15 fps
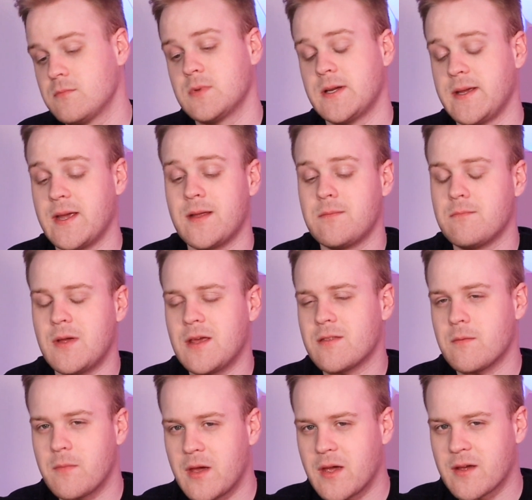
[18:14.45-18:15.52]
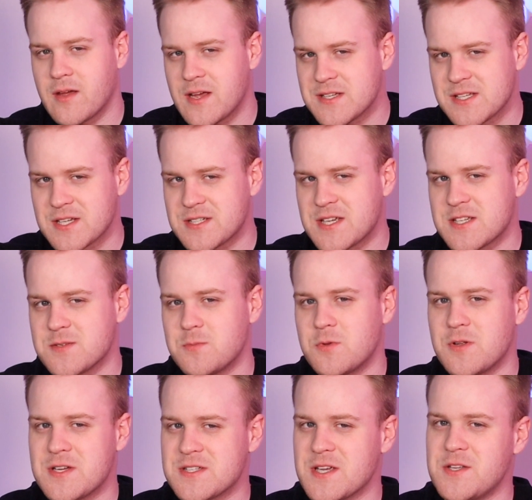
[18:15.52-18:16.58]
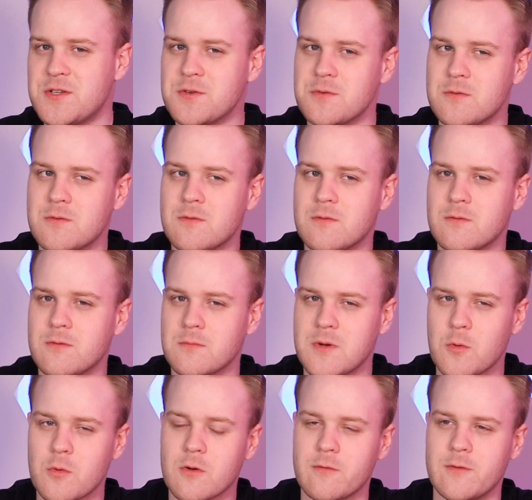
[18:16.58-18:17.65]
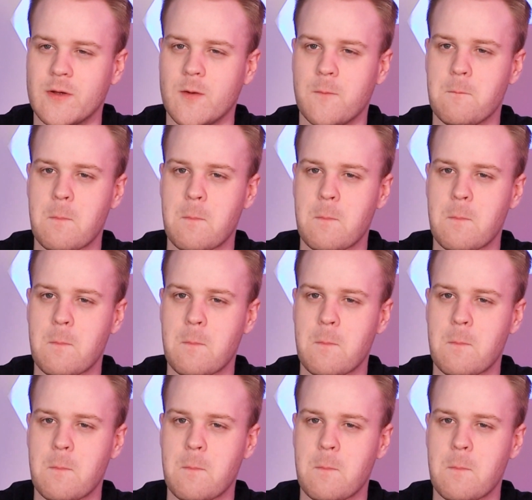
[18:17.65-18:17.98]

again, make the Mac as accessible as I do for my workflow.